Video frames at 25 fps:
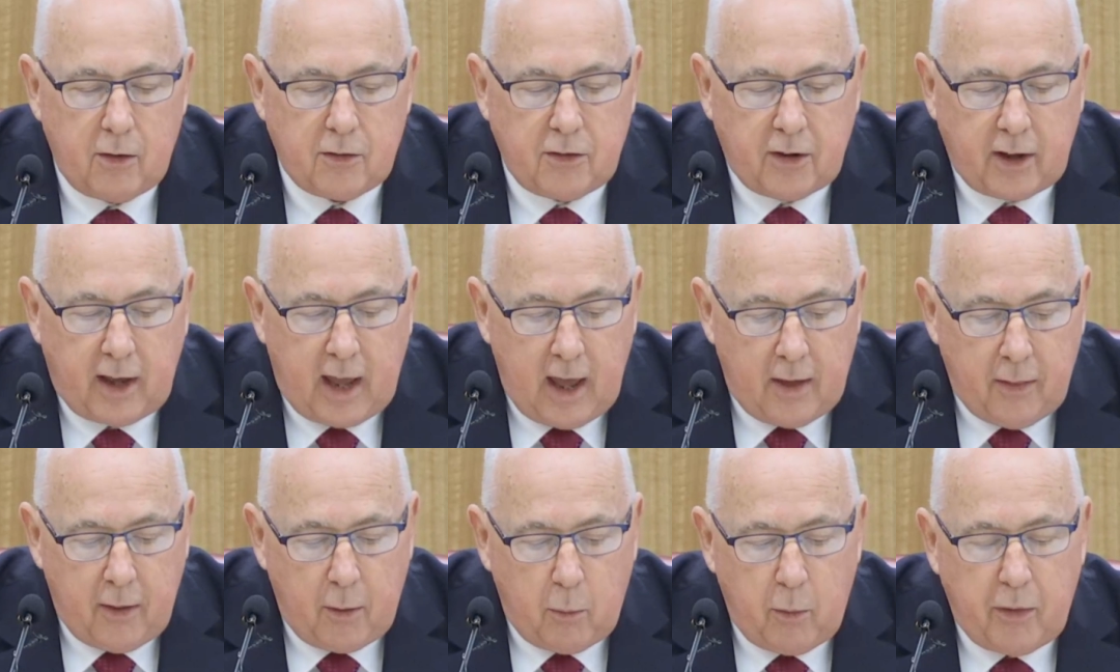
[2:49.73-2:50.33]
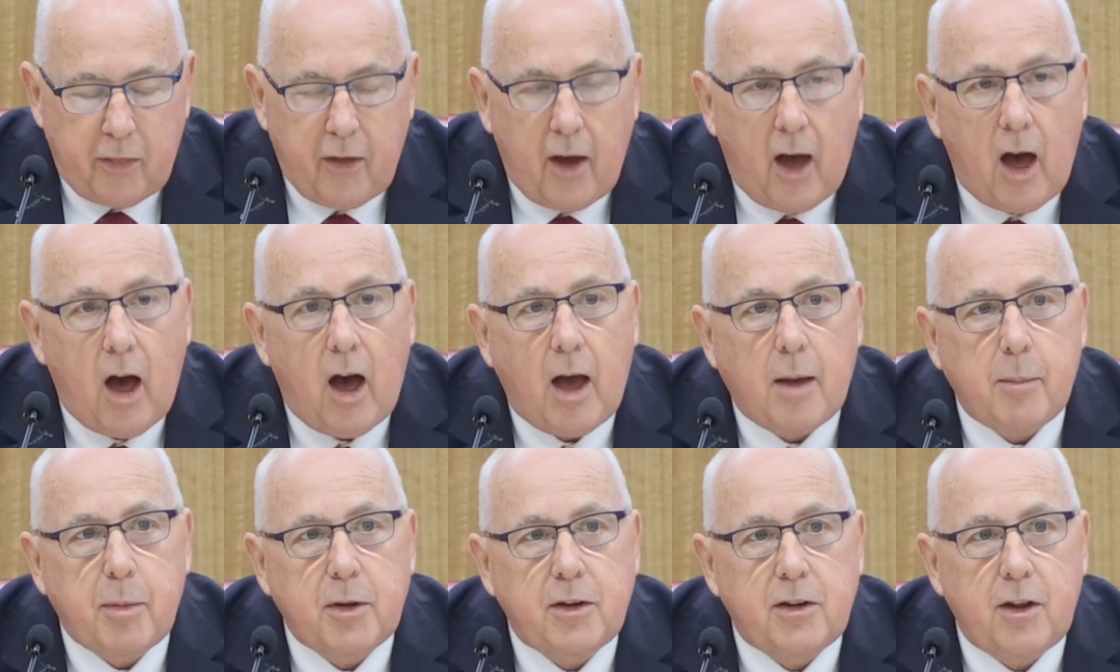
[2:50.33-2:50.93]
together with a
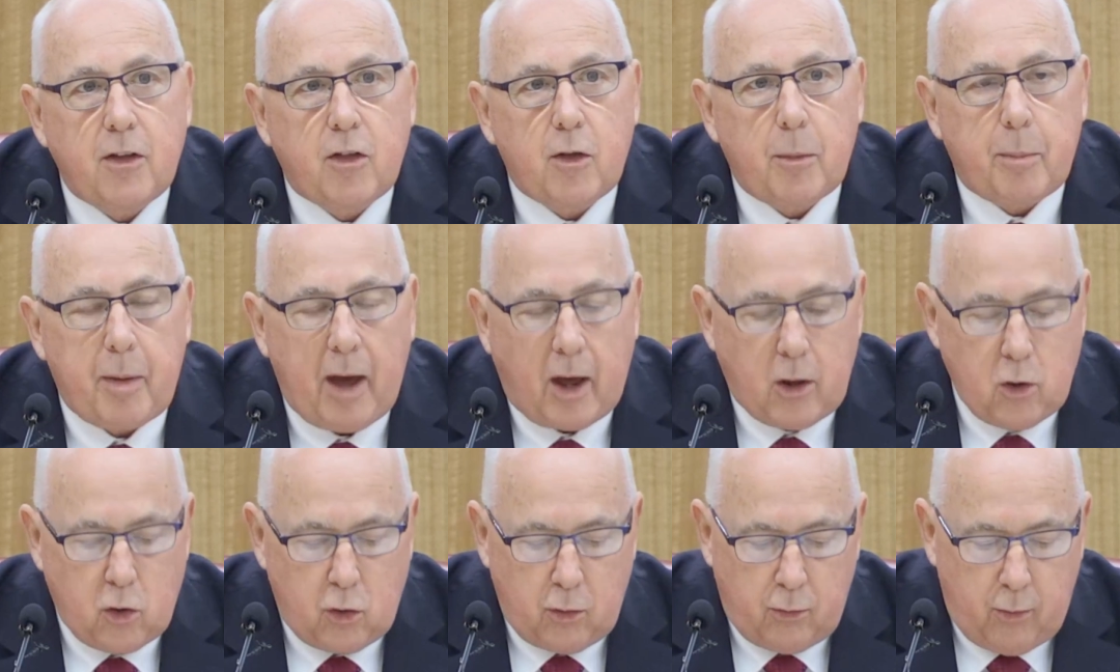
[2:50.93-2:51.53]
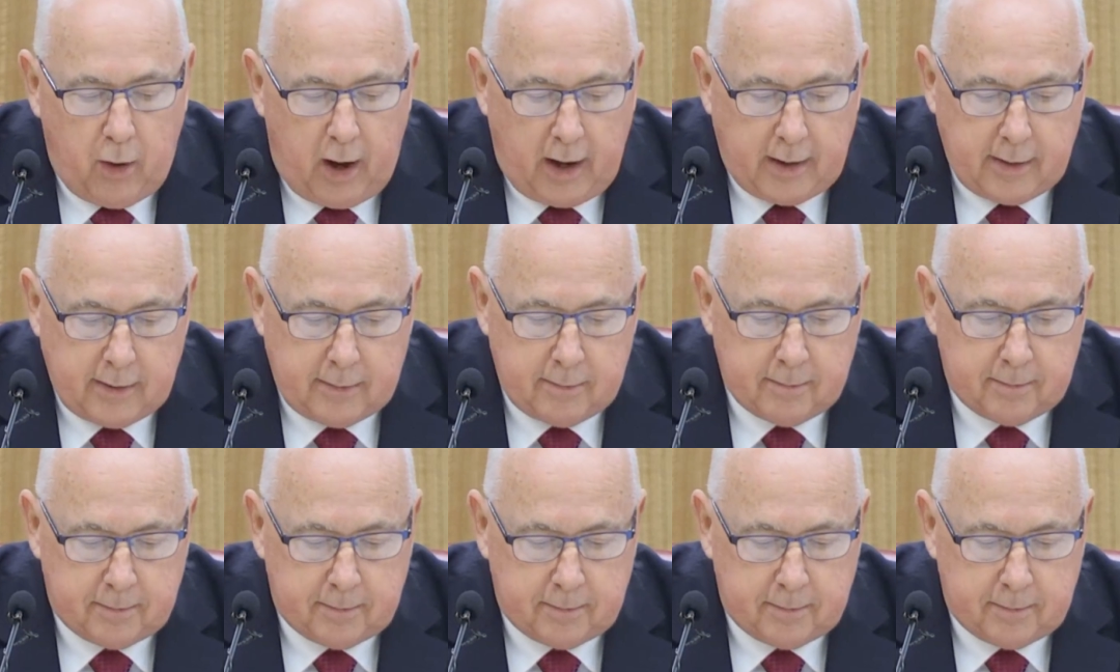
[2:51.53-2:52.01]
high participation rate.